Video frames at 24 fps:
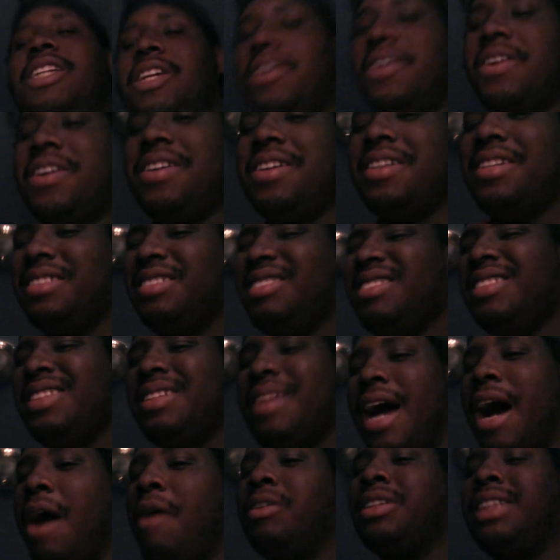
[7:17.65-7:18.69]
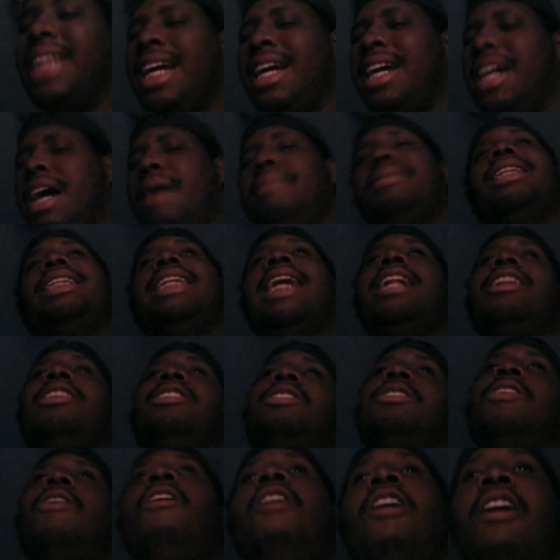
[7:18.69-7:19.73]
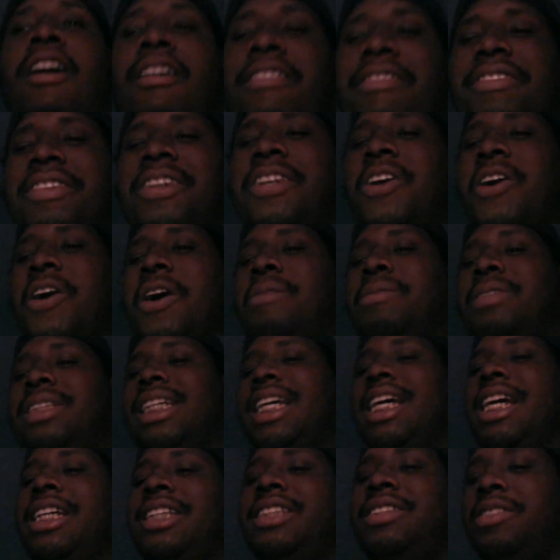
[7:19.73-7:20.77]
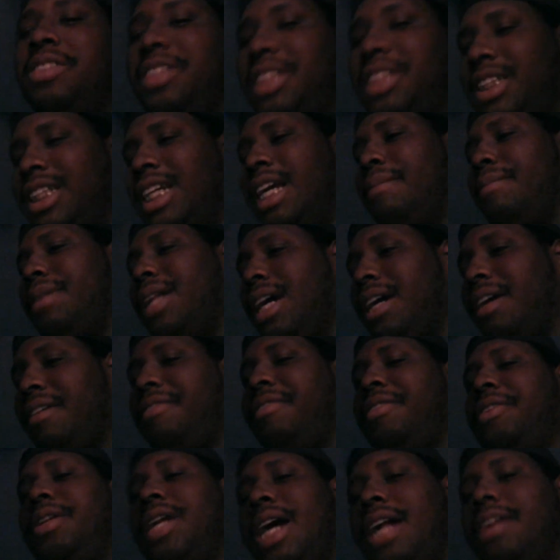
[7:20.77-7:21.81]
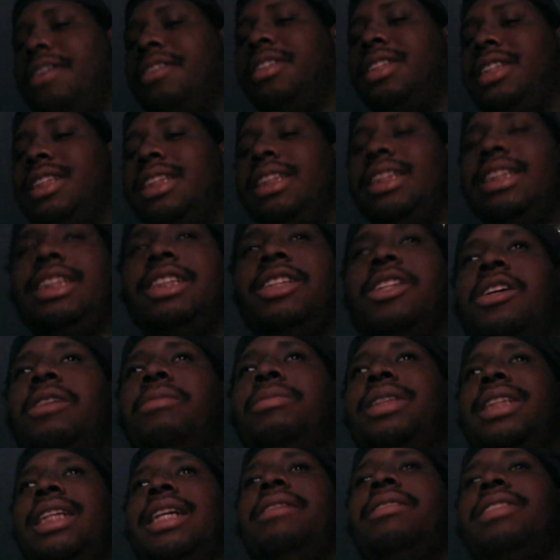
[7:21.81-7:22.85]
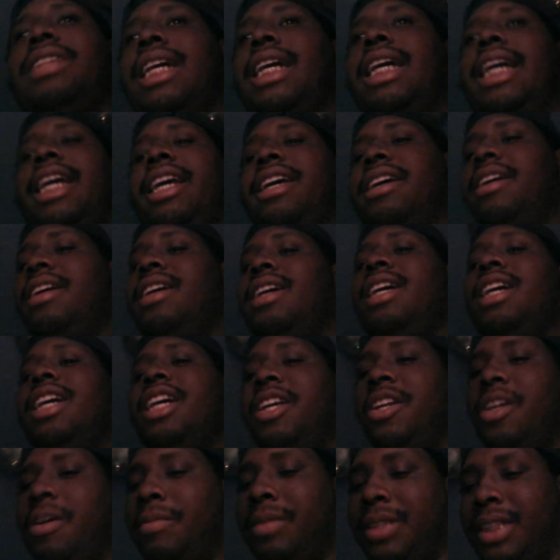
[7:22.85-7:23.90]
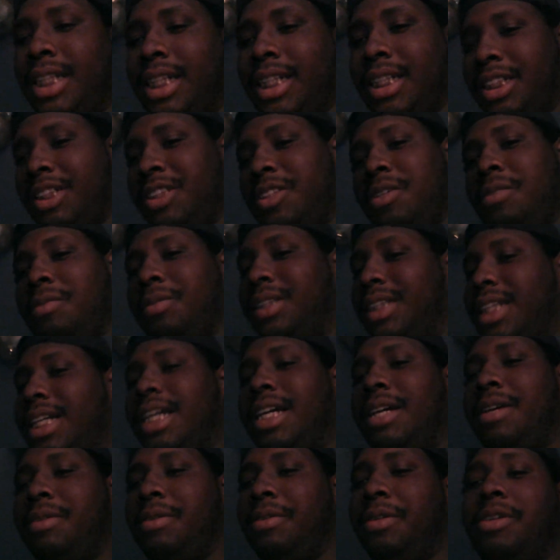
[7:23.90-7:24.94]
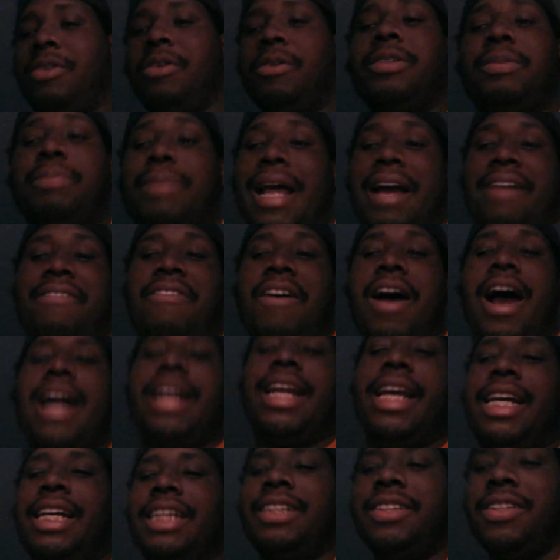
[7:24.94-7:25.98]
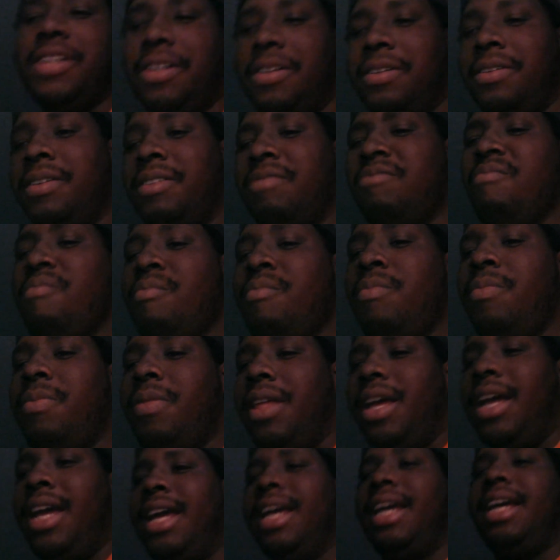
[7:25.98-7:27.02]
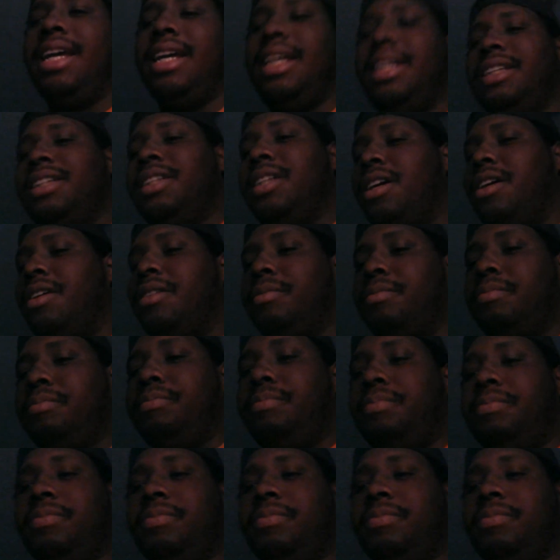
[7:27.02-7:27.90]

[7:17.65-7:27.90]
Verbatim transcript: you know, I was like a couple of dollars off. You know what I'm saying? So she gave me like a few dollars, and you know what I'm saying, I was like, here, you know what I'm saying? Cause you know what I'm saying? You know, it's Black Friday. You know, you know,